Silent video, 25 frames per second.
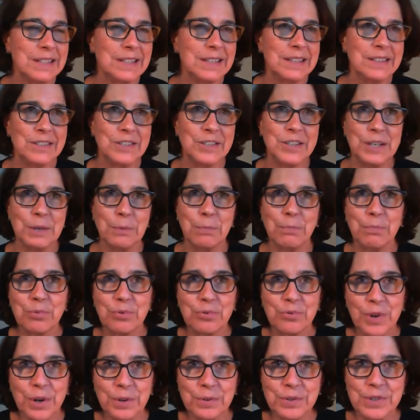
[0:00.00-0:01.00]
She
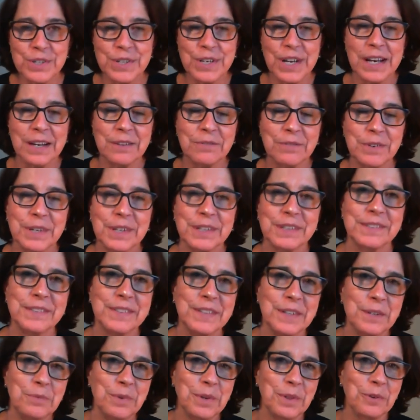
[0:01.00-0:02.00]
approached
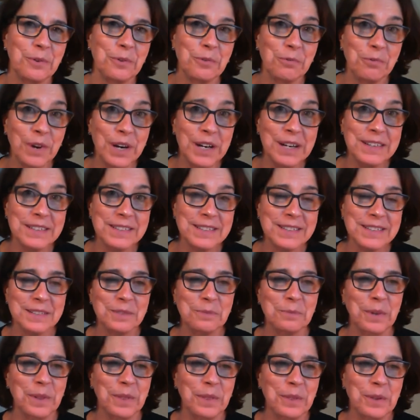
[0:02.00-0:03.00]
advocacy with grace,
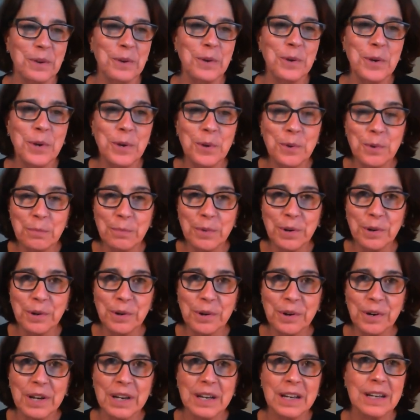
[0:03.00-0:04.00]
with
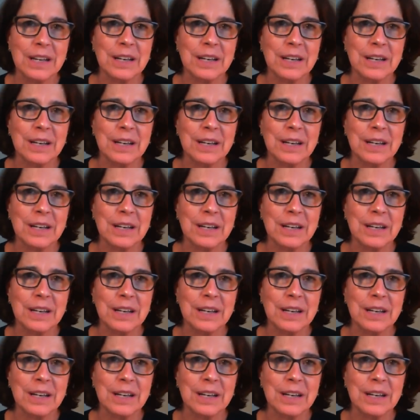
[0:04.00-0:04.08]
humor,